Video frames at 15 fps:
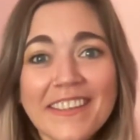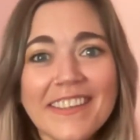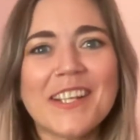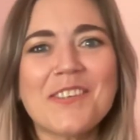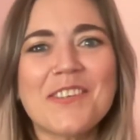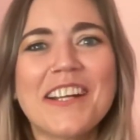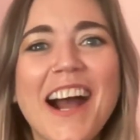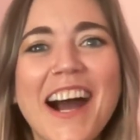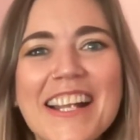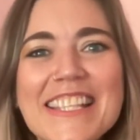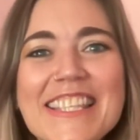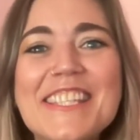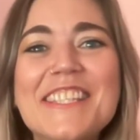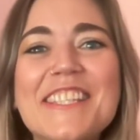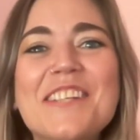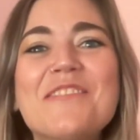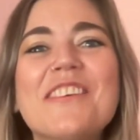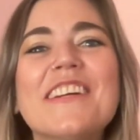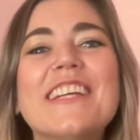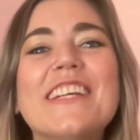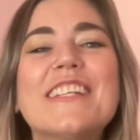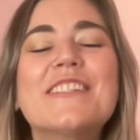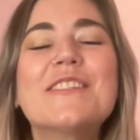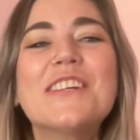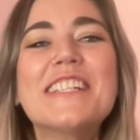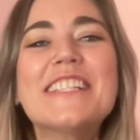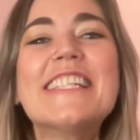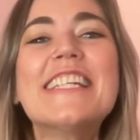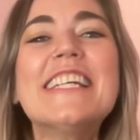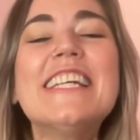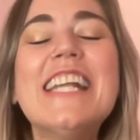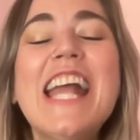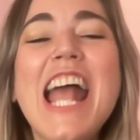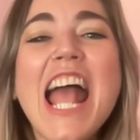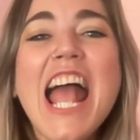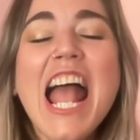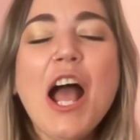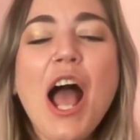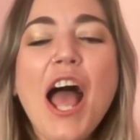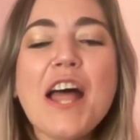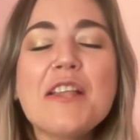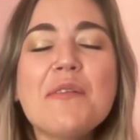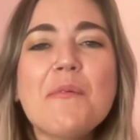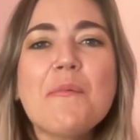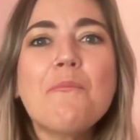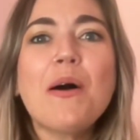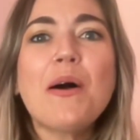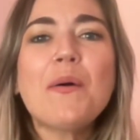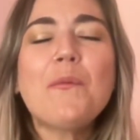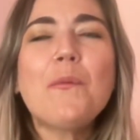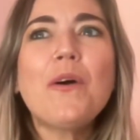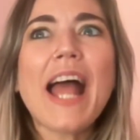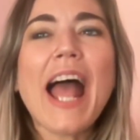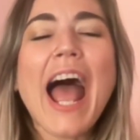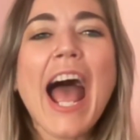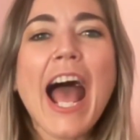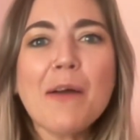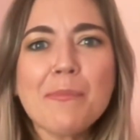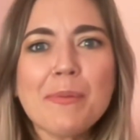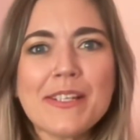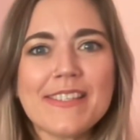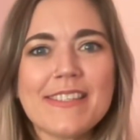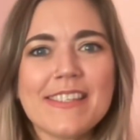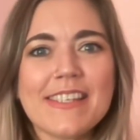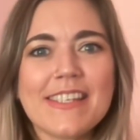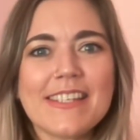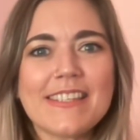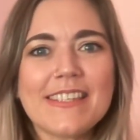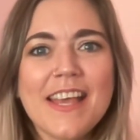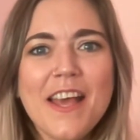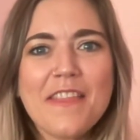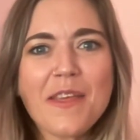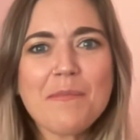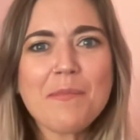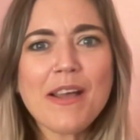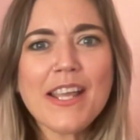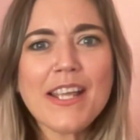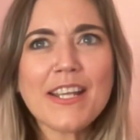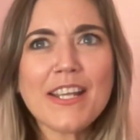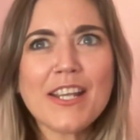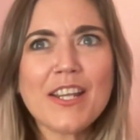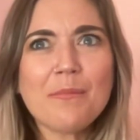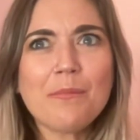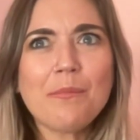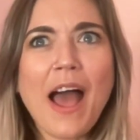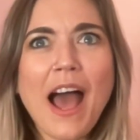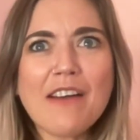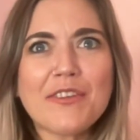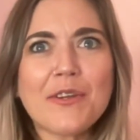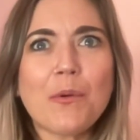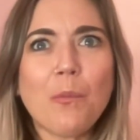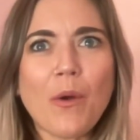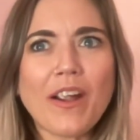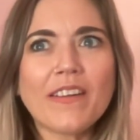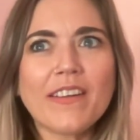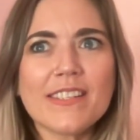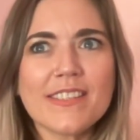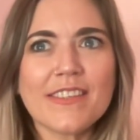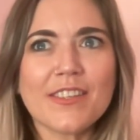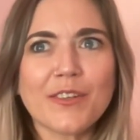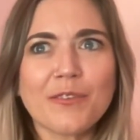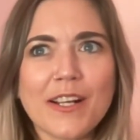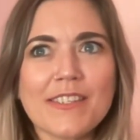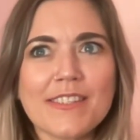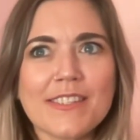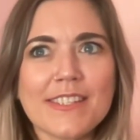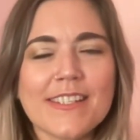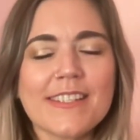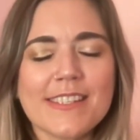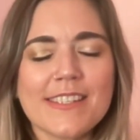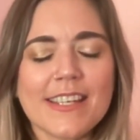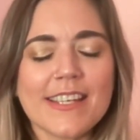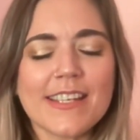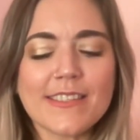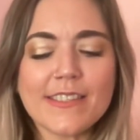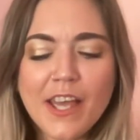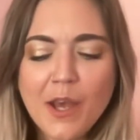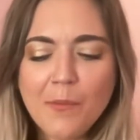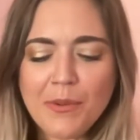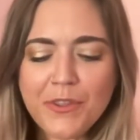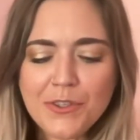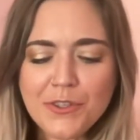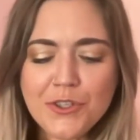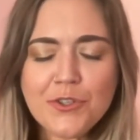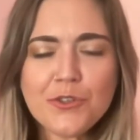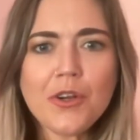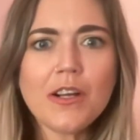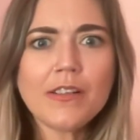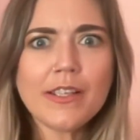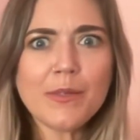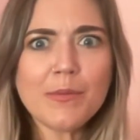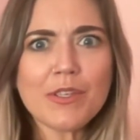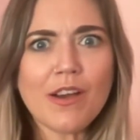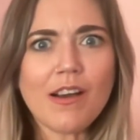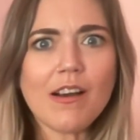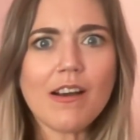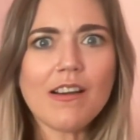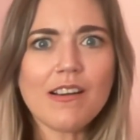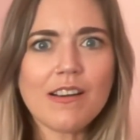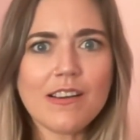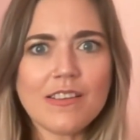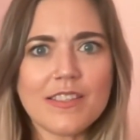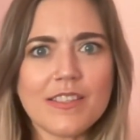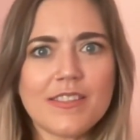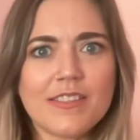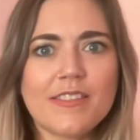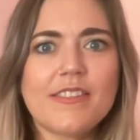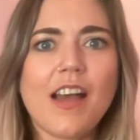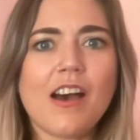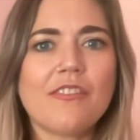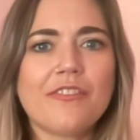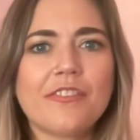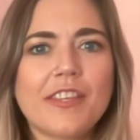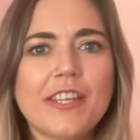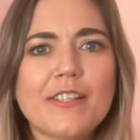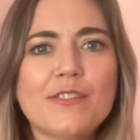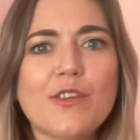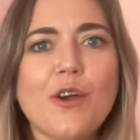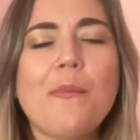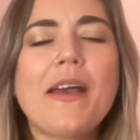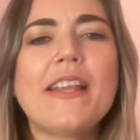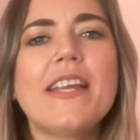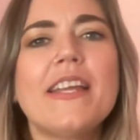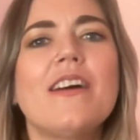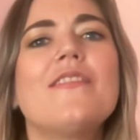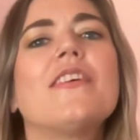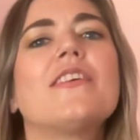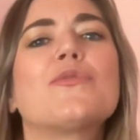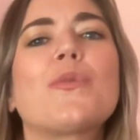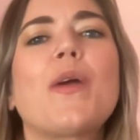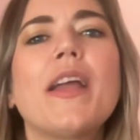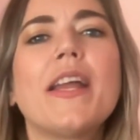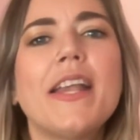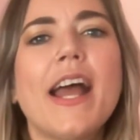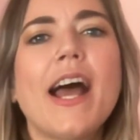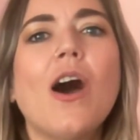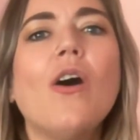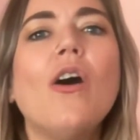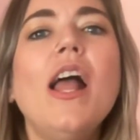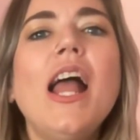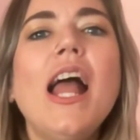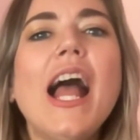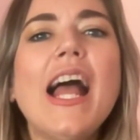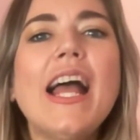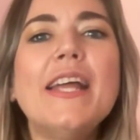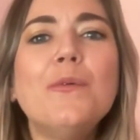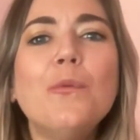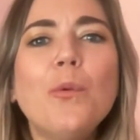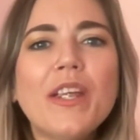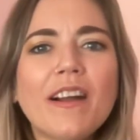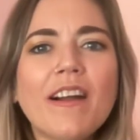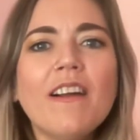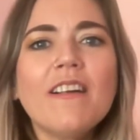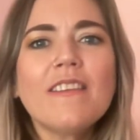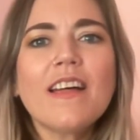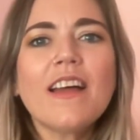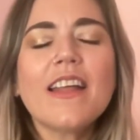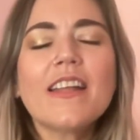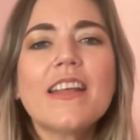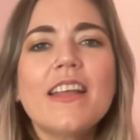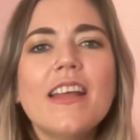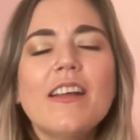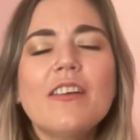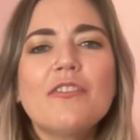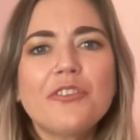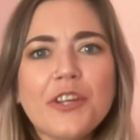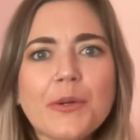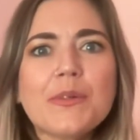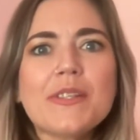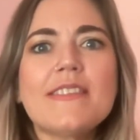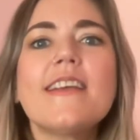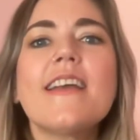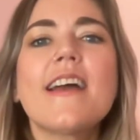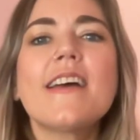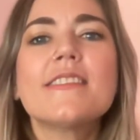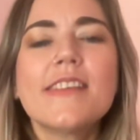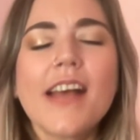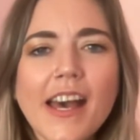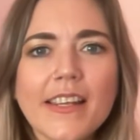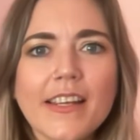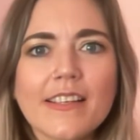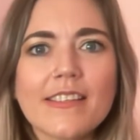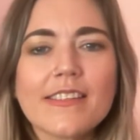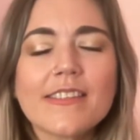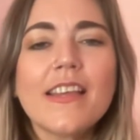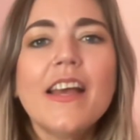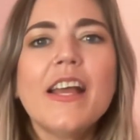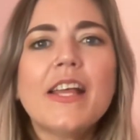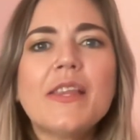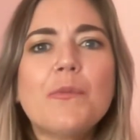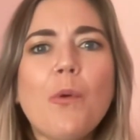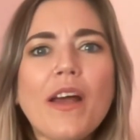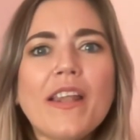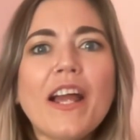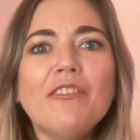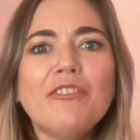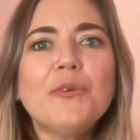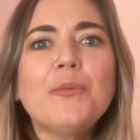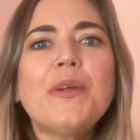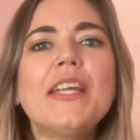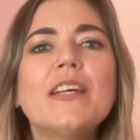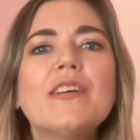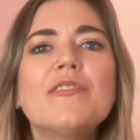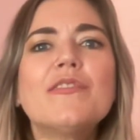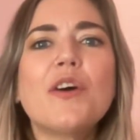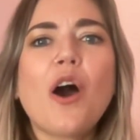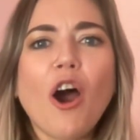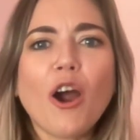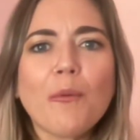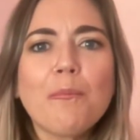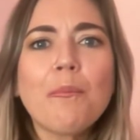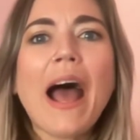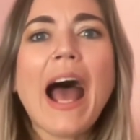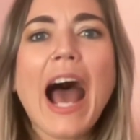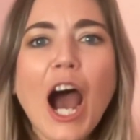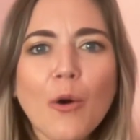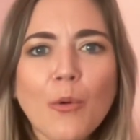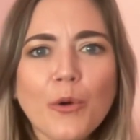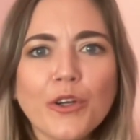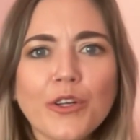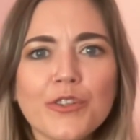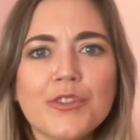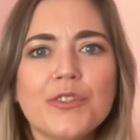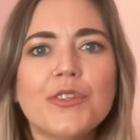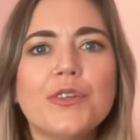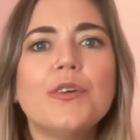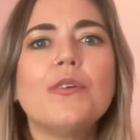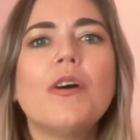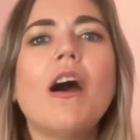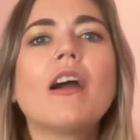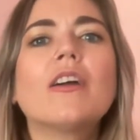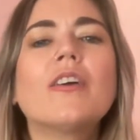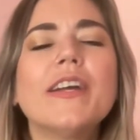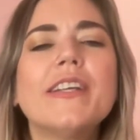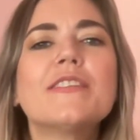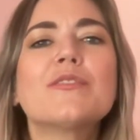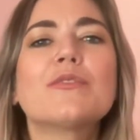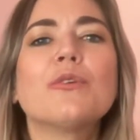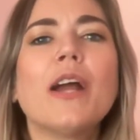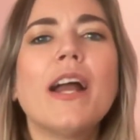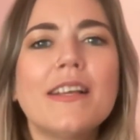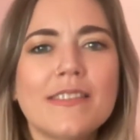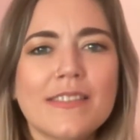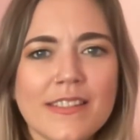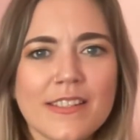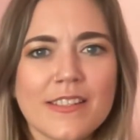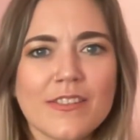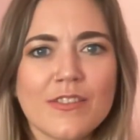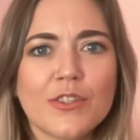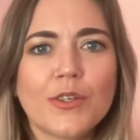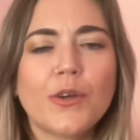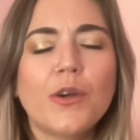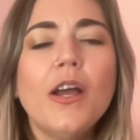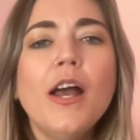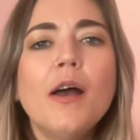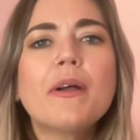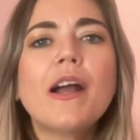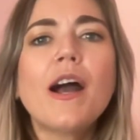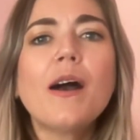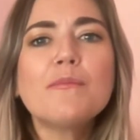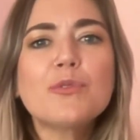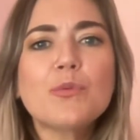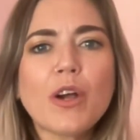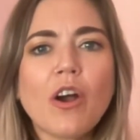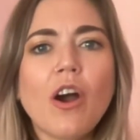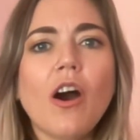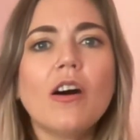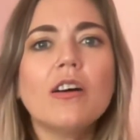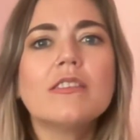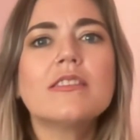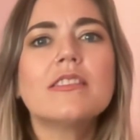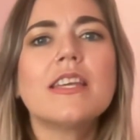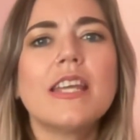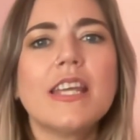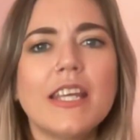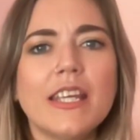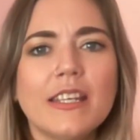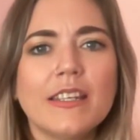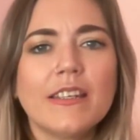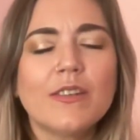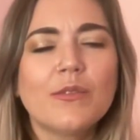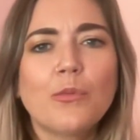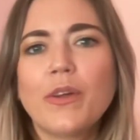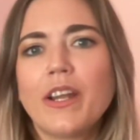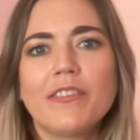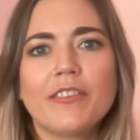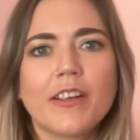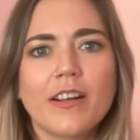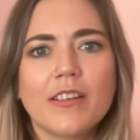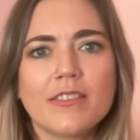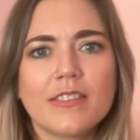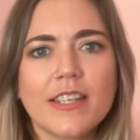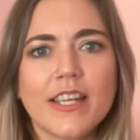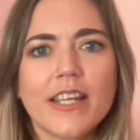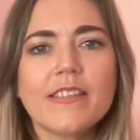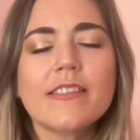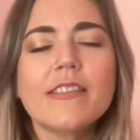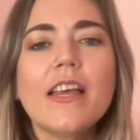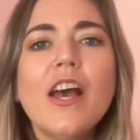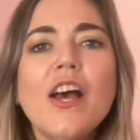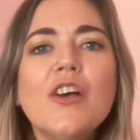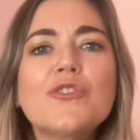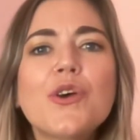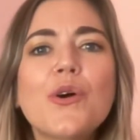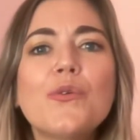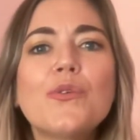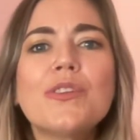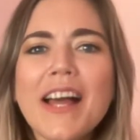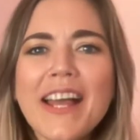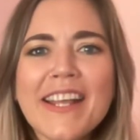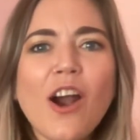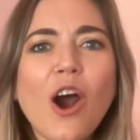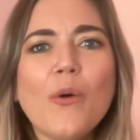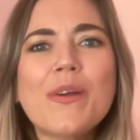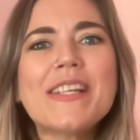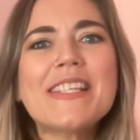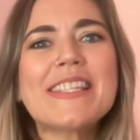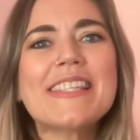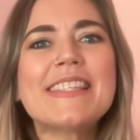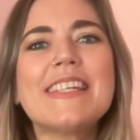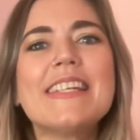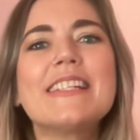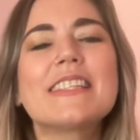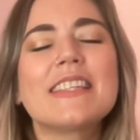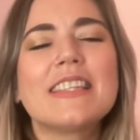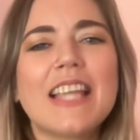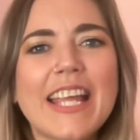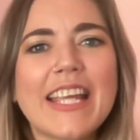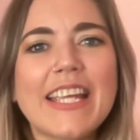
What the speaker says: Like we're constantly working towards it. But what happens is they might have an awareness that they're resonant to this, but they're struggling with all the stuff, like so many of us right now. And we are like frequency antennas. Whatever we give our power to, our greatest resonance to, becomes what calls in whatever else it is. So like always seeks like.